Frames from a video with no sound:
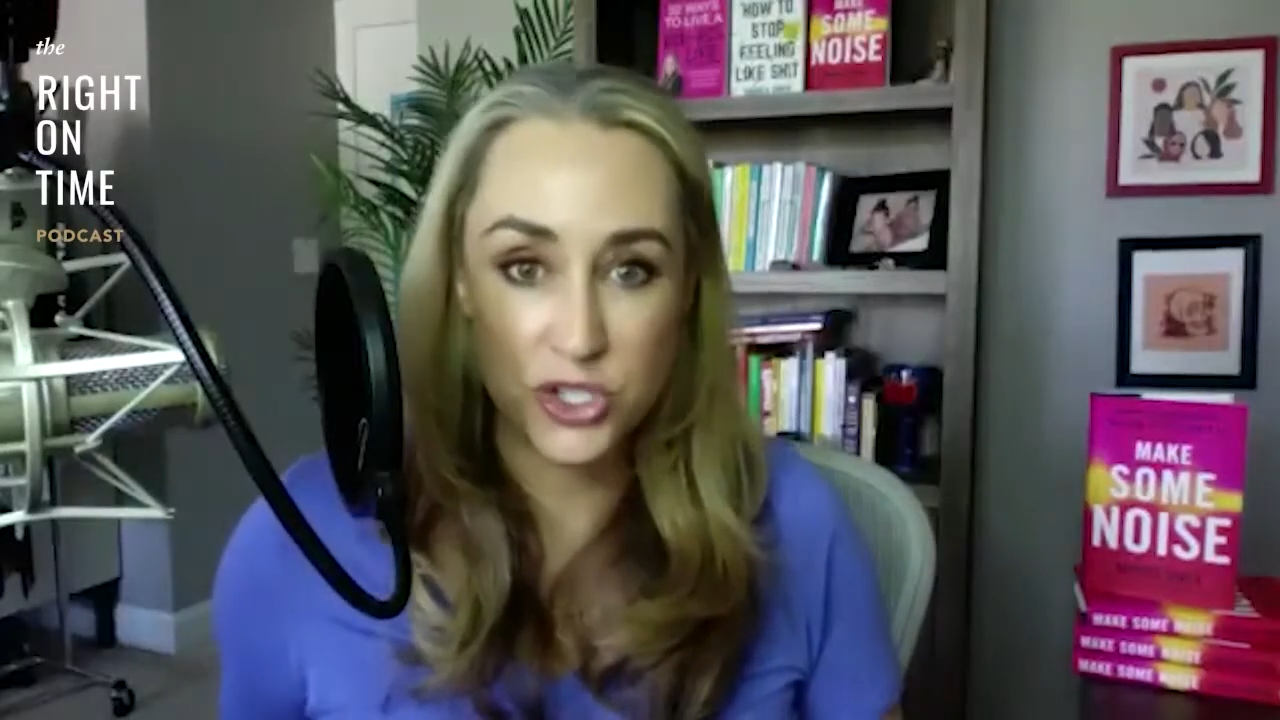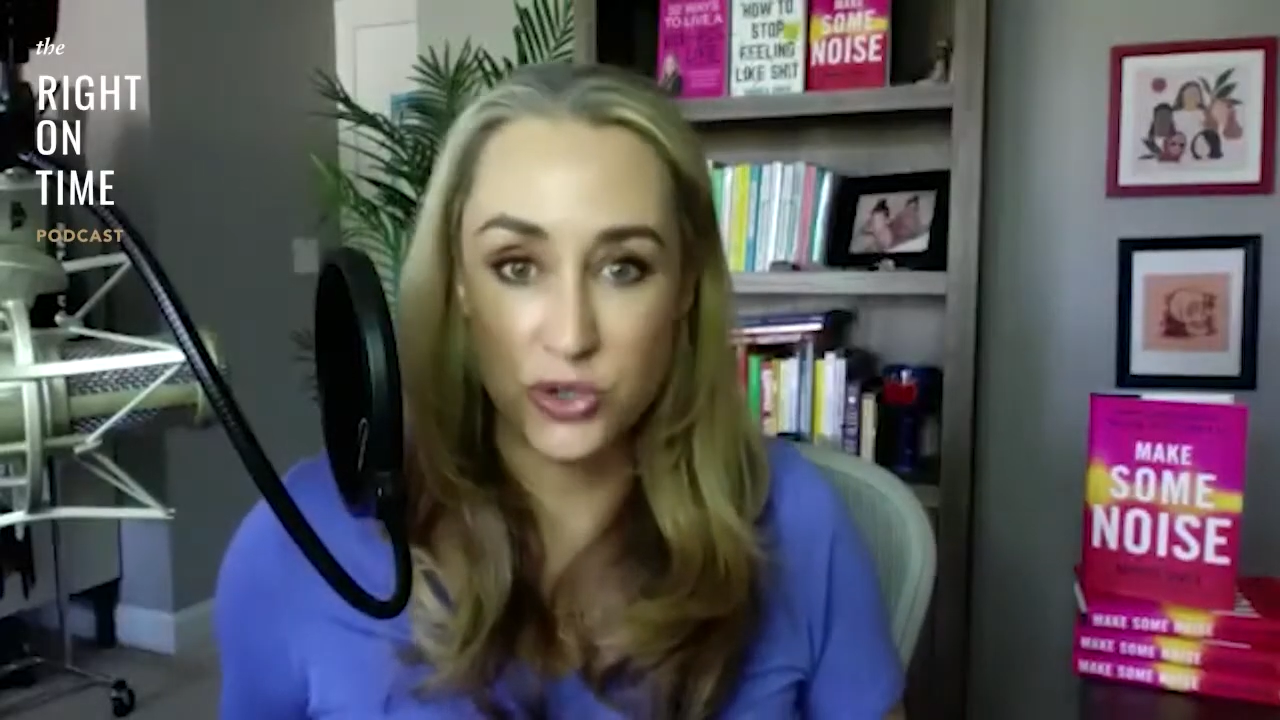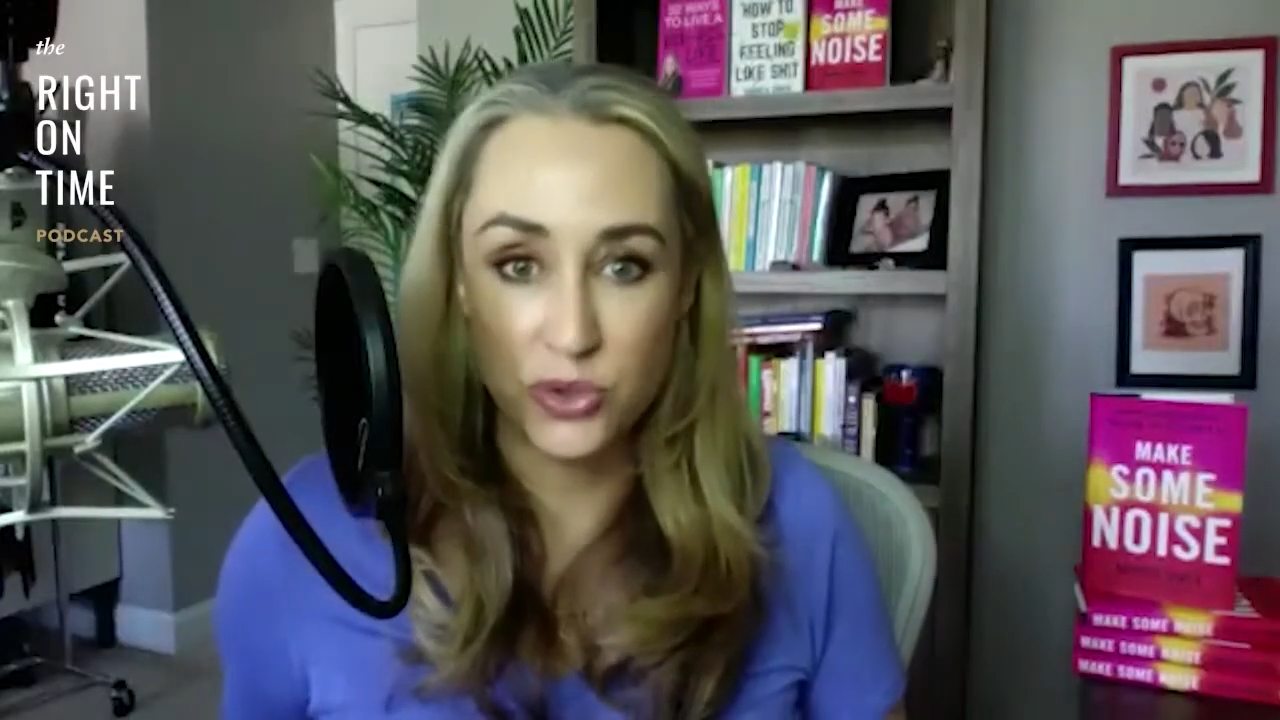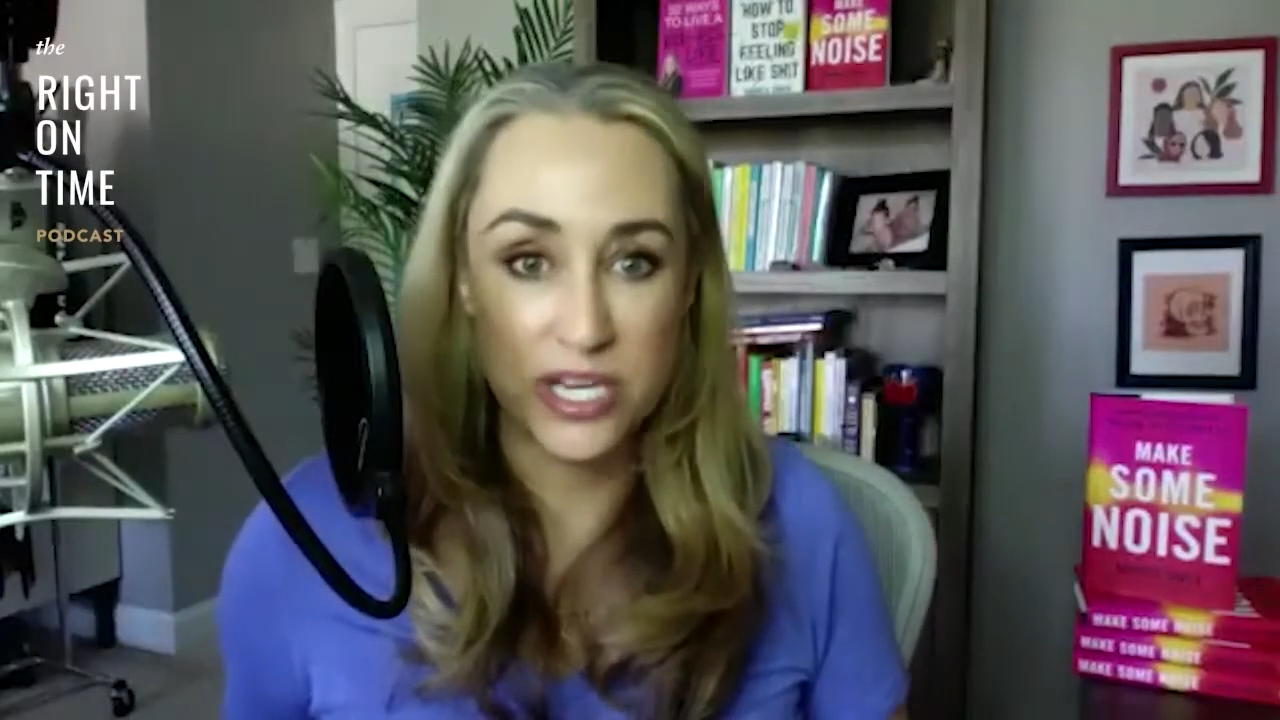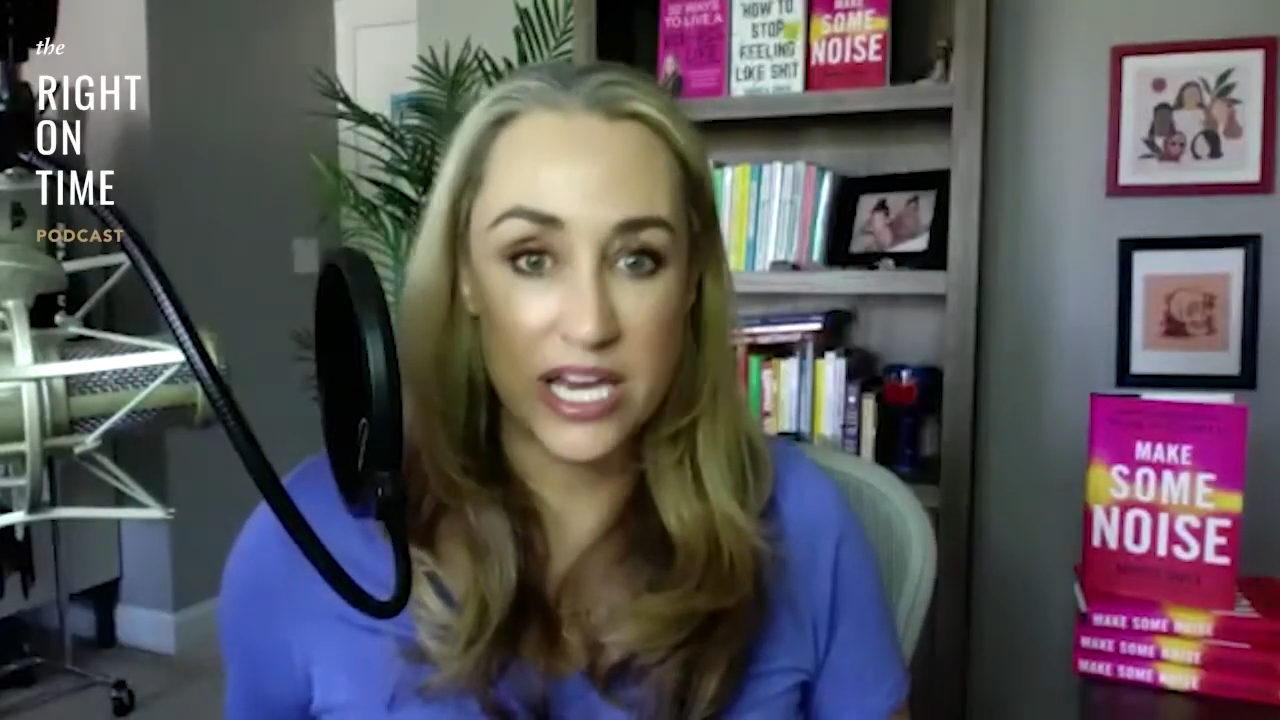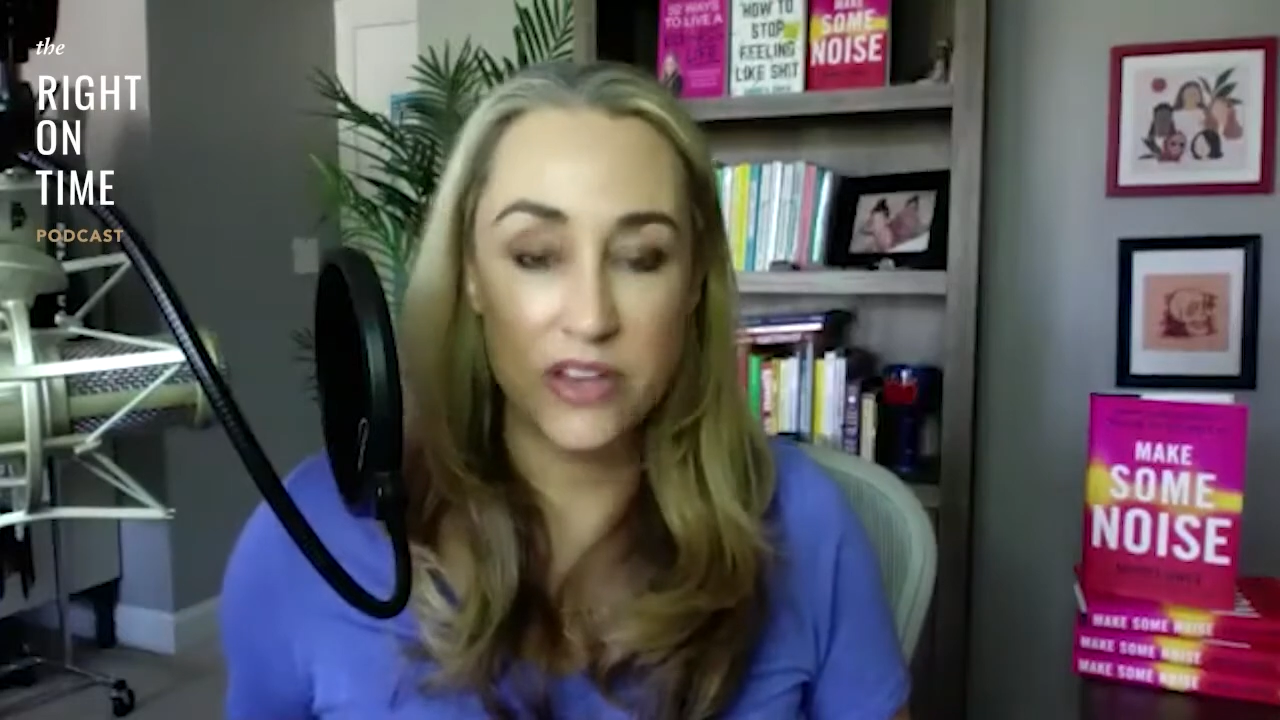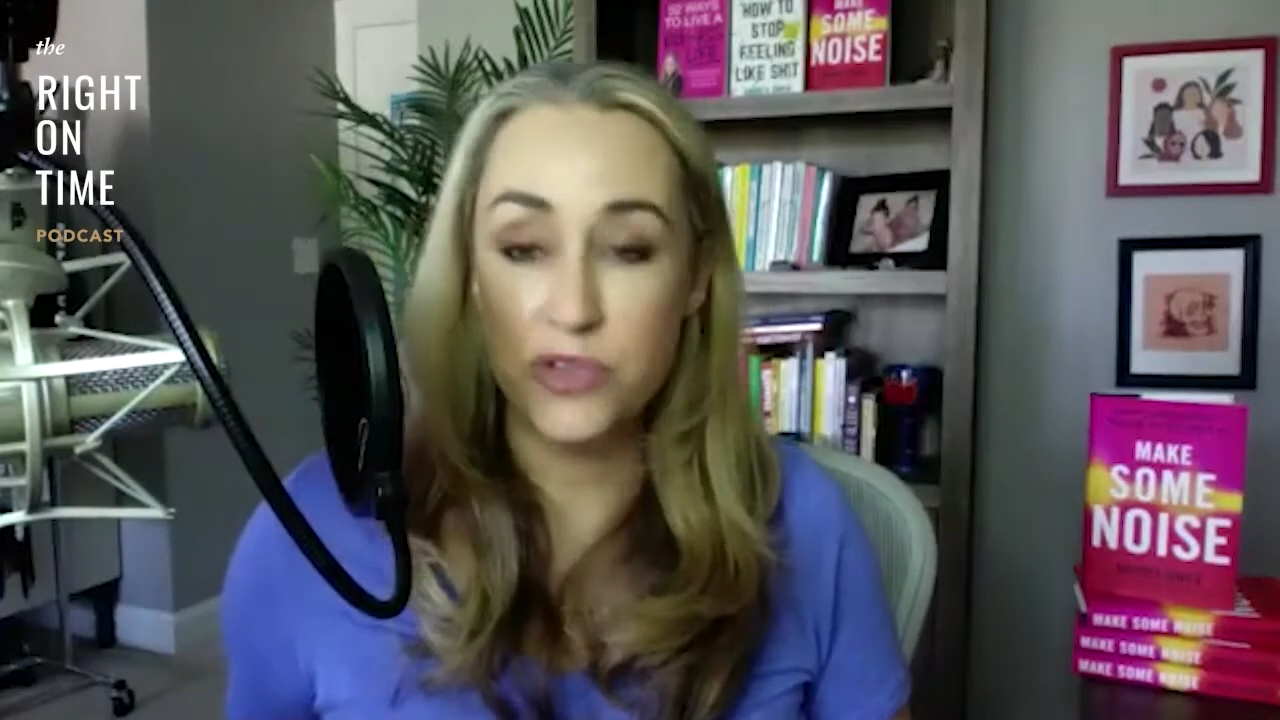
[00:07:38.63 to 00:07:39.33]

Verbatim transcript: to get mm.